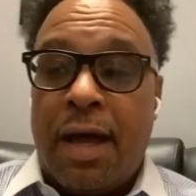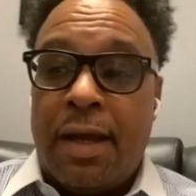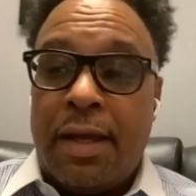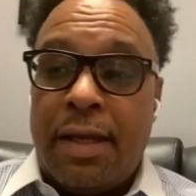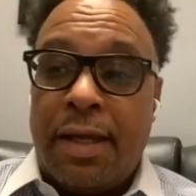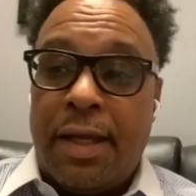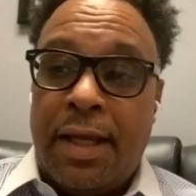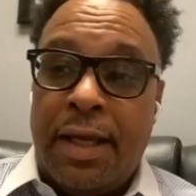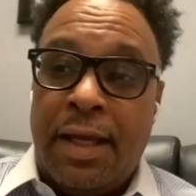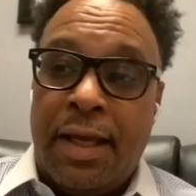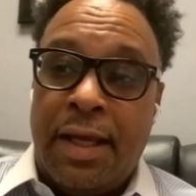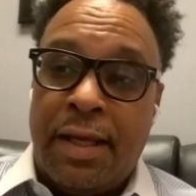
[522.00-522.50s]

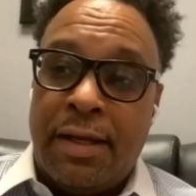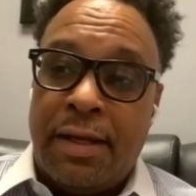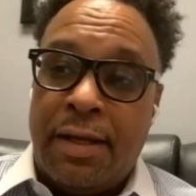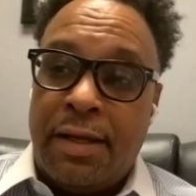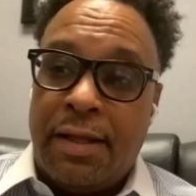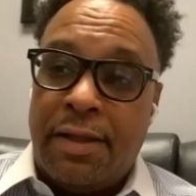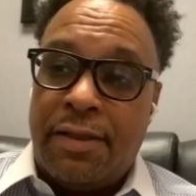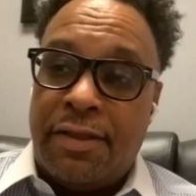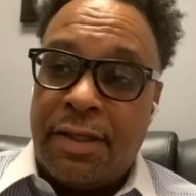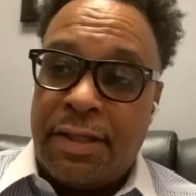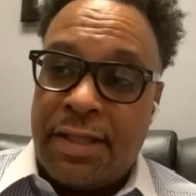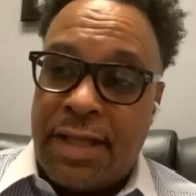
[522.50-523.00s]
in
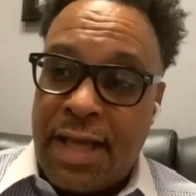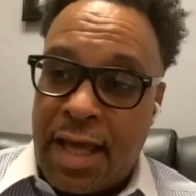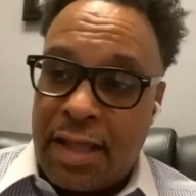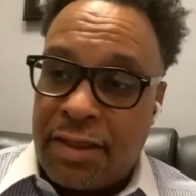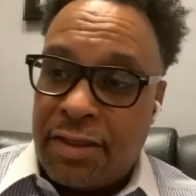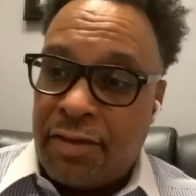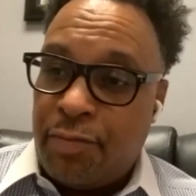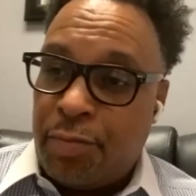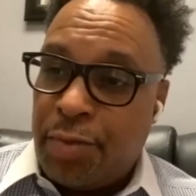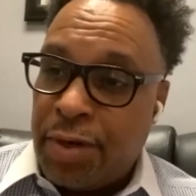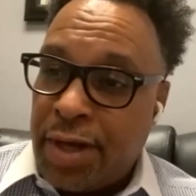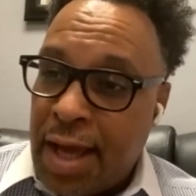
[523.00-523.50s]
the death
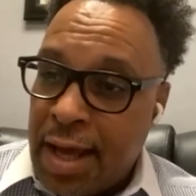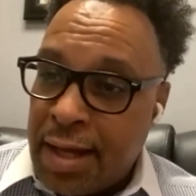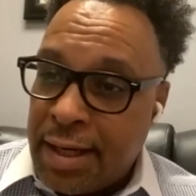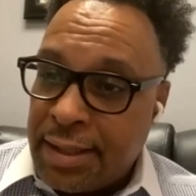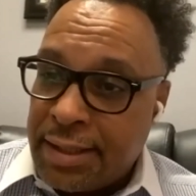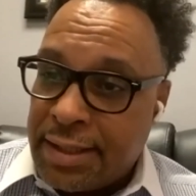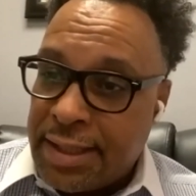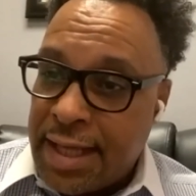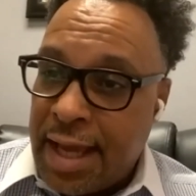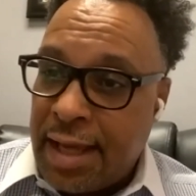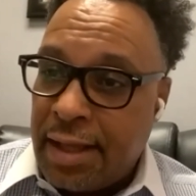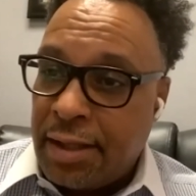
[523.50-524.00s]
of
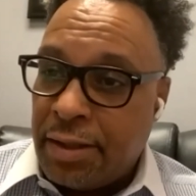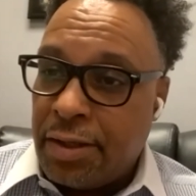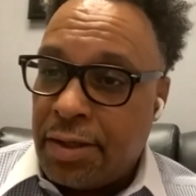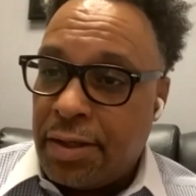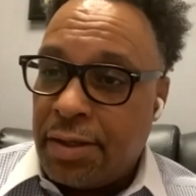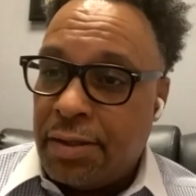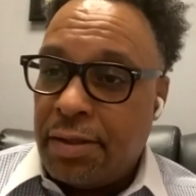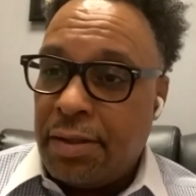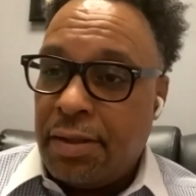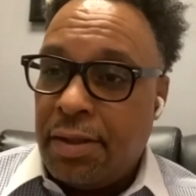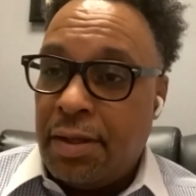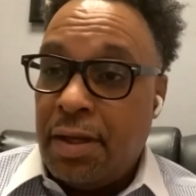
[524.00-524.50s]
Breonna
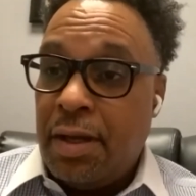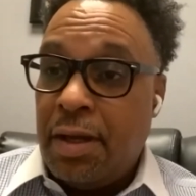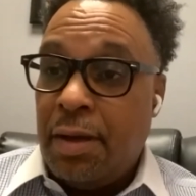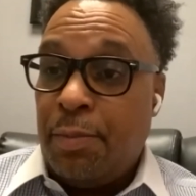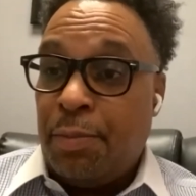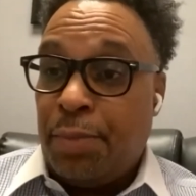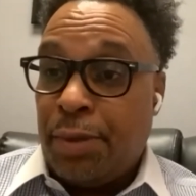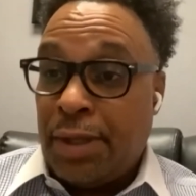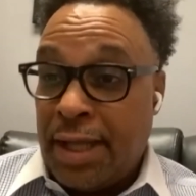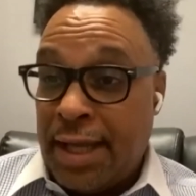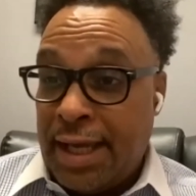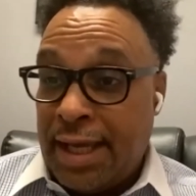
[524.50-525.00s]
Taylor,
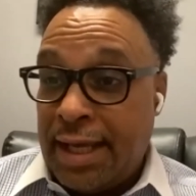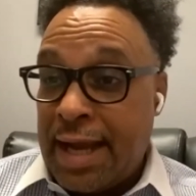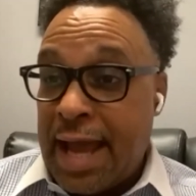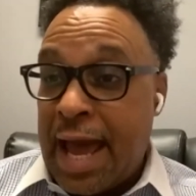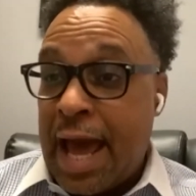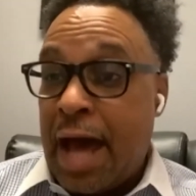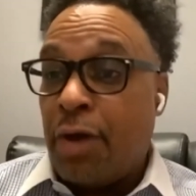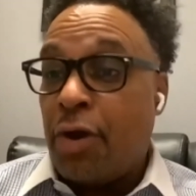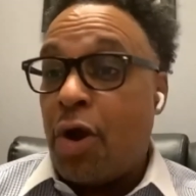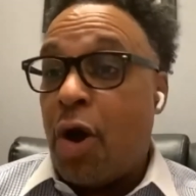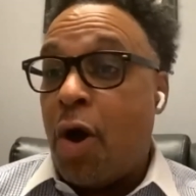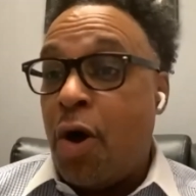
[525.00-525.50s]
played
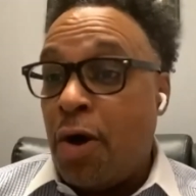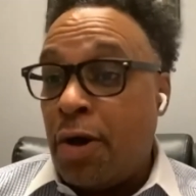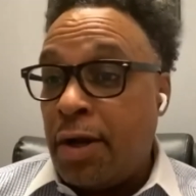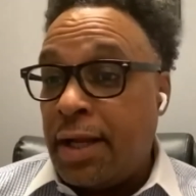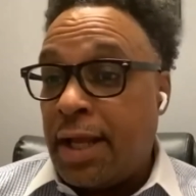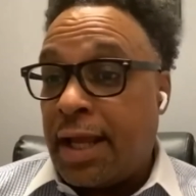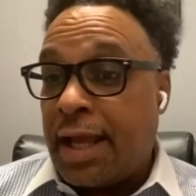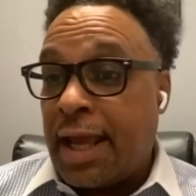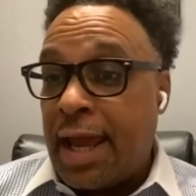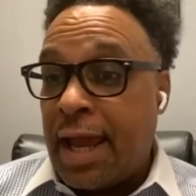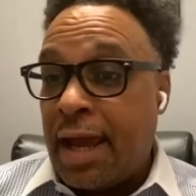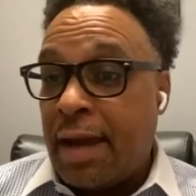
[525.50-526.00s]
out on
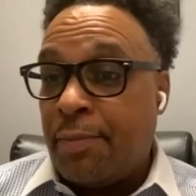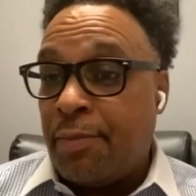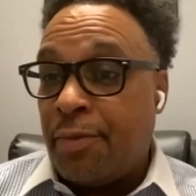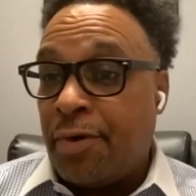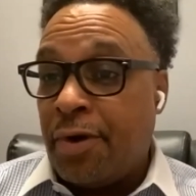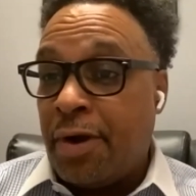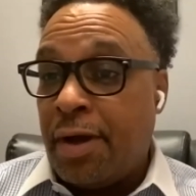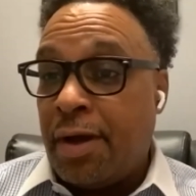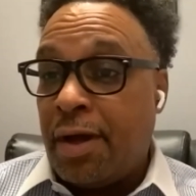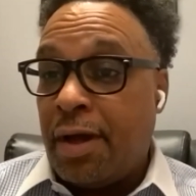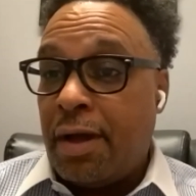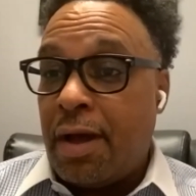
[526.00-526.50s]

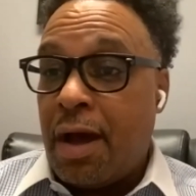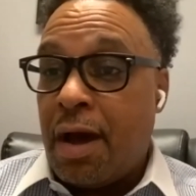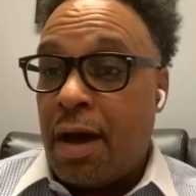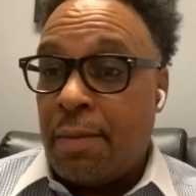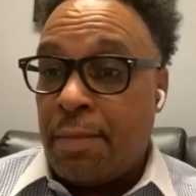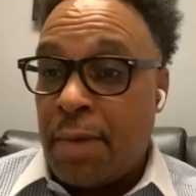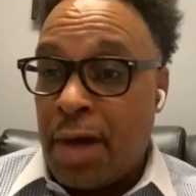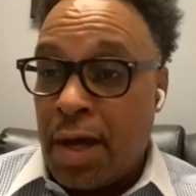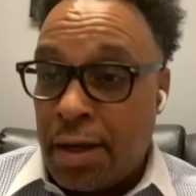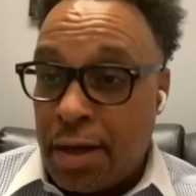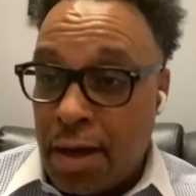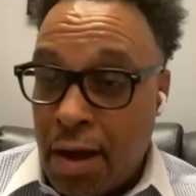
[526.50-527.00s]
camera,
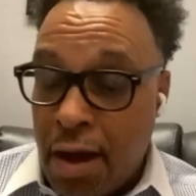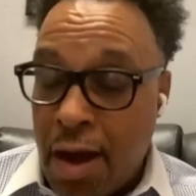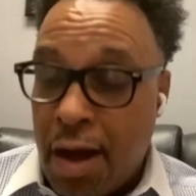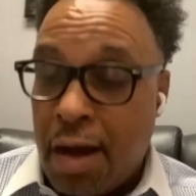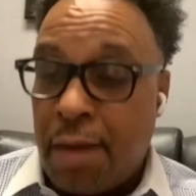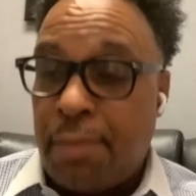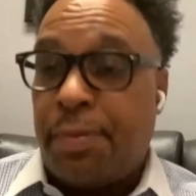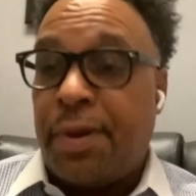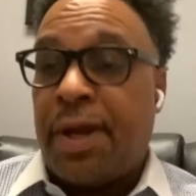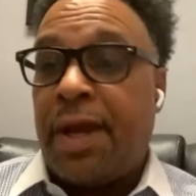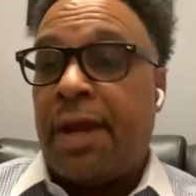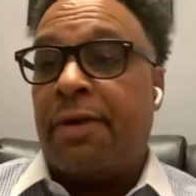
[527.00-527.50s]
Ahmaud
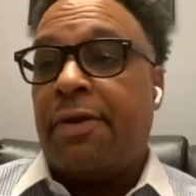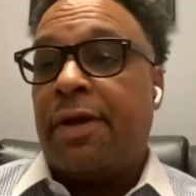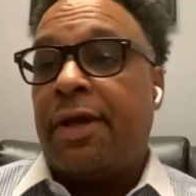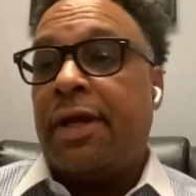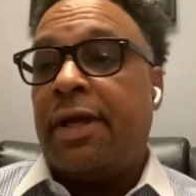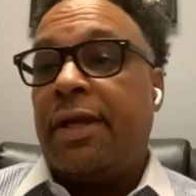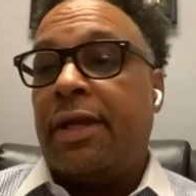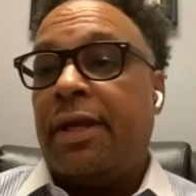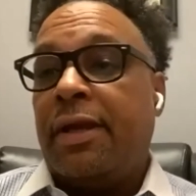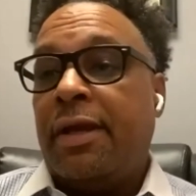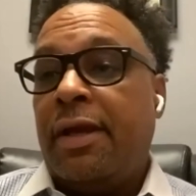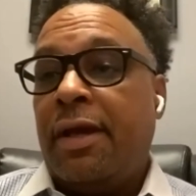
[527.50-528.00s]

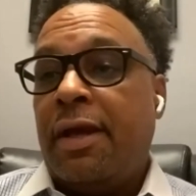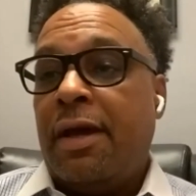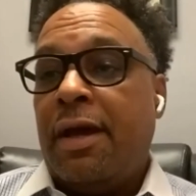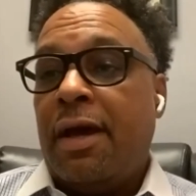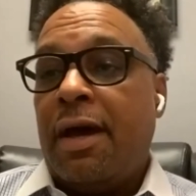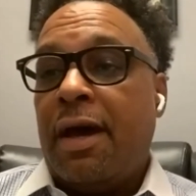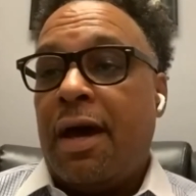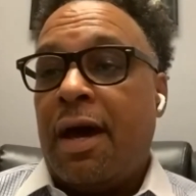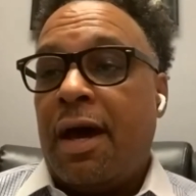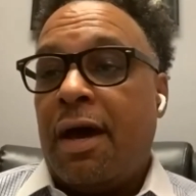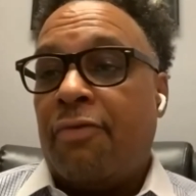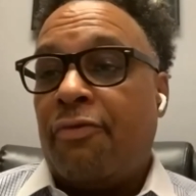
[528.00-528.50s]
Arbery,
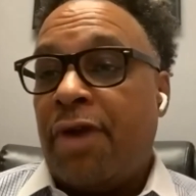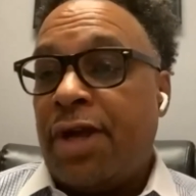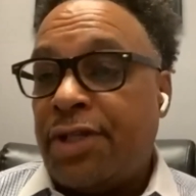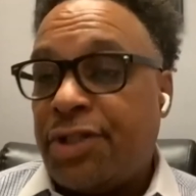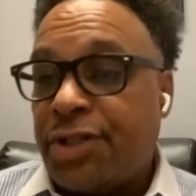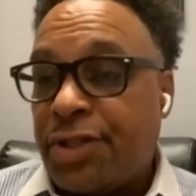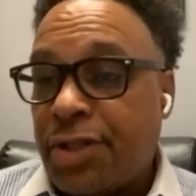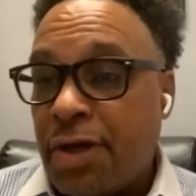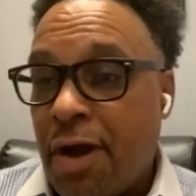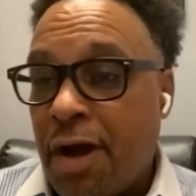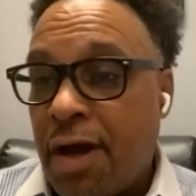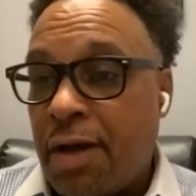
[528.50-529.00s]

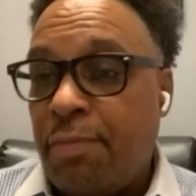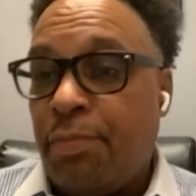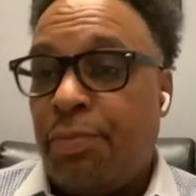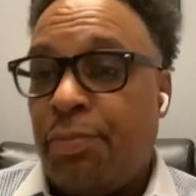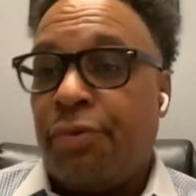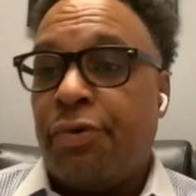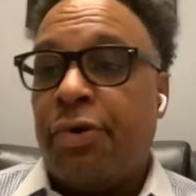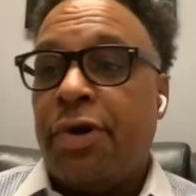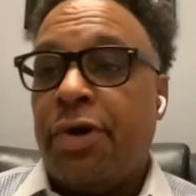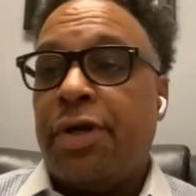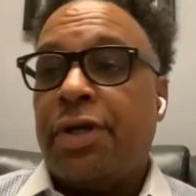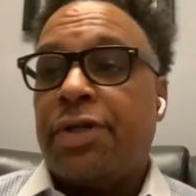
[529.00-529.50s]
Rayshard
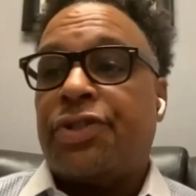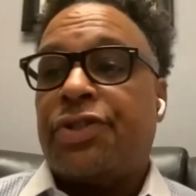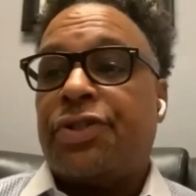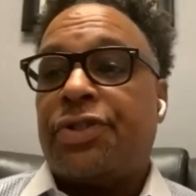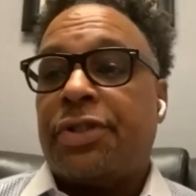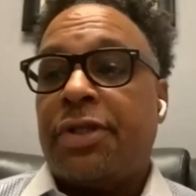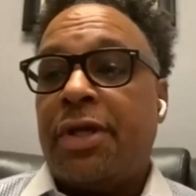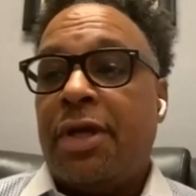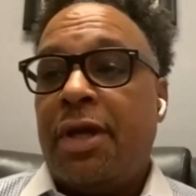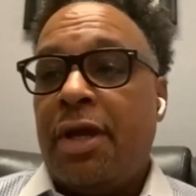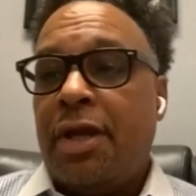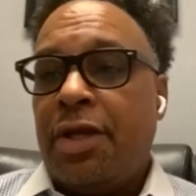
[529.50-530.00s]

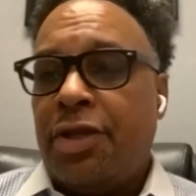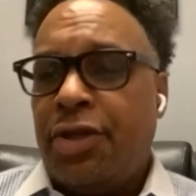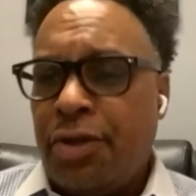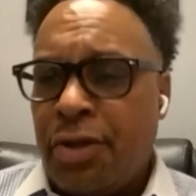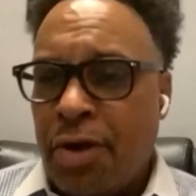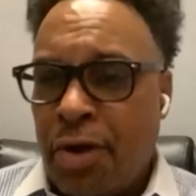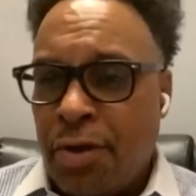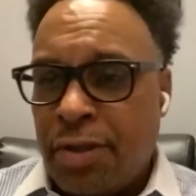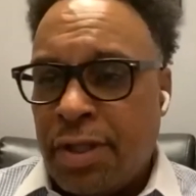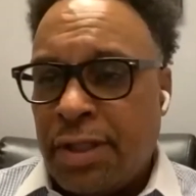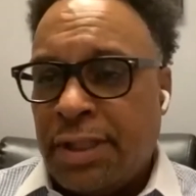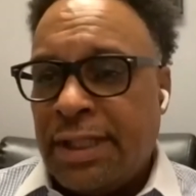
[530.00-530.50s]
Brooks, you
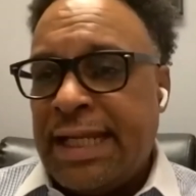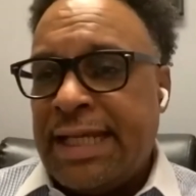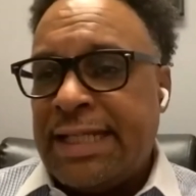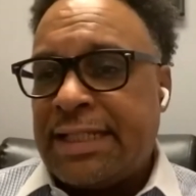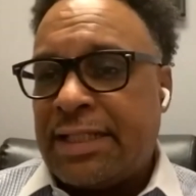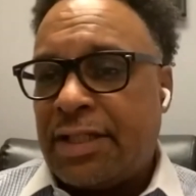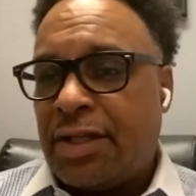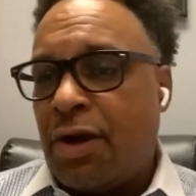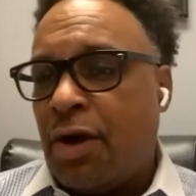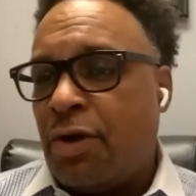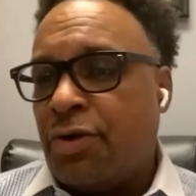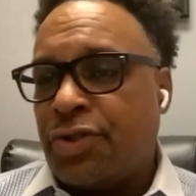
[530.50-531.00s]
know, the
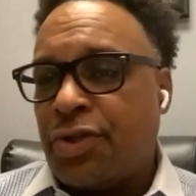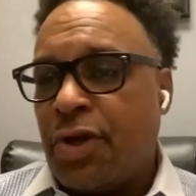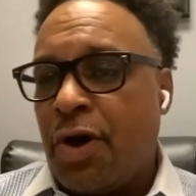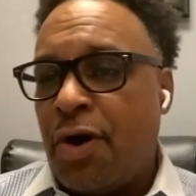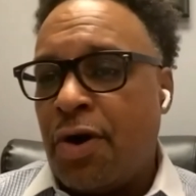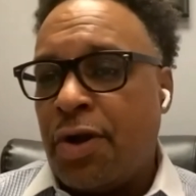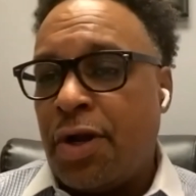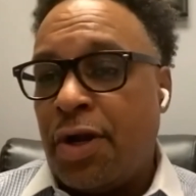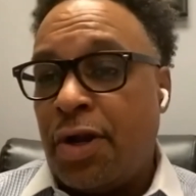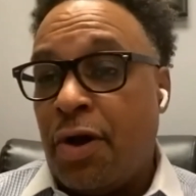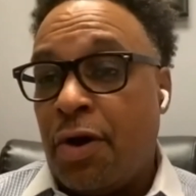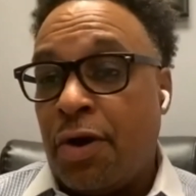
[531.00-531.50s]
list goes
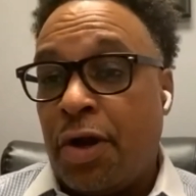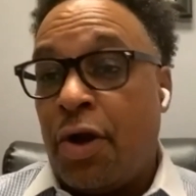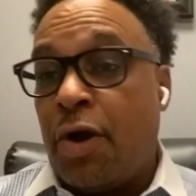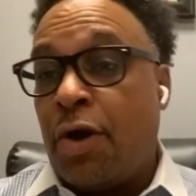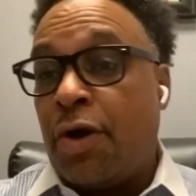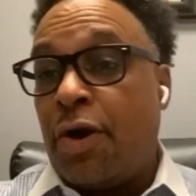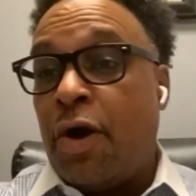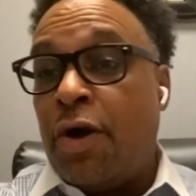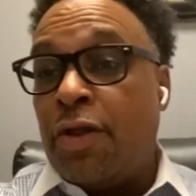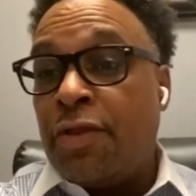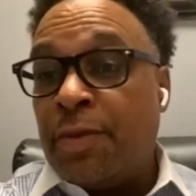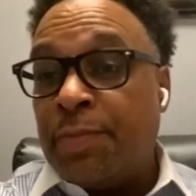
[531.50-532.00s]
on and on and
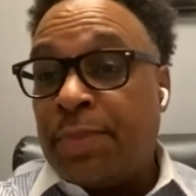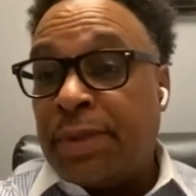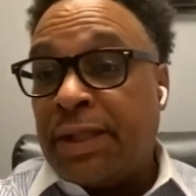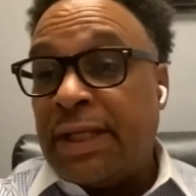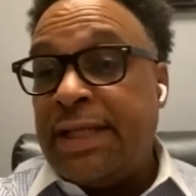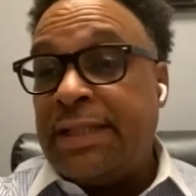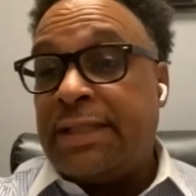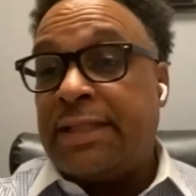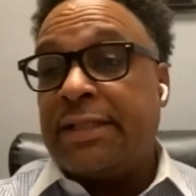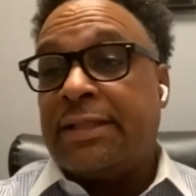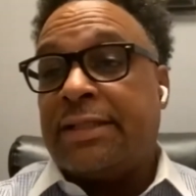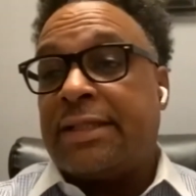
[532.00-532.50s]
on the
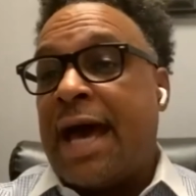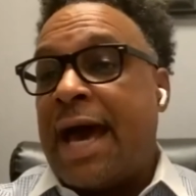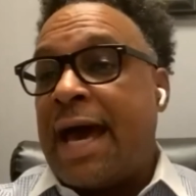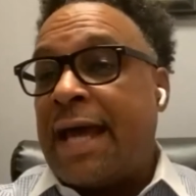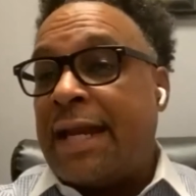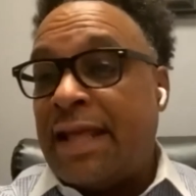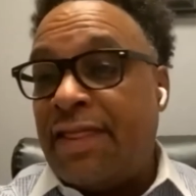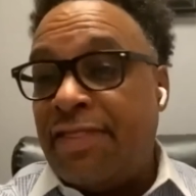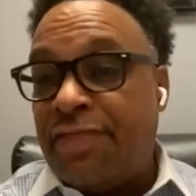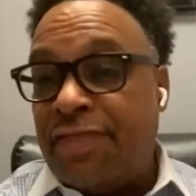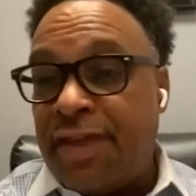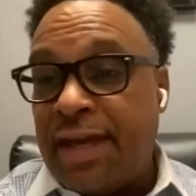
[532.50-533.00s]
policing
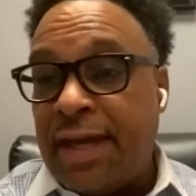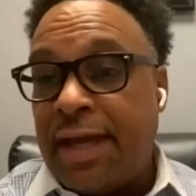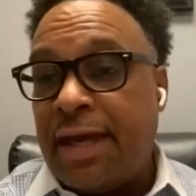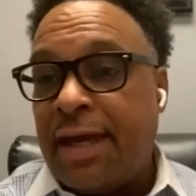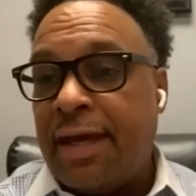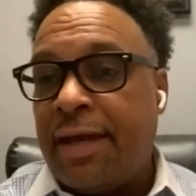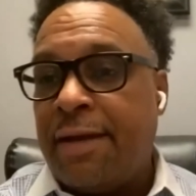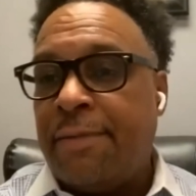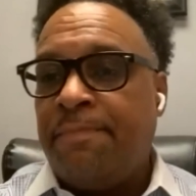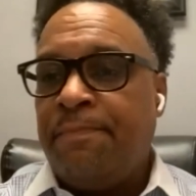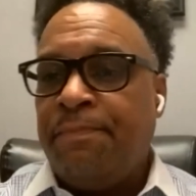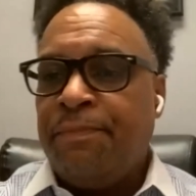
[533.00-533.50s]
side. And then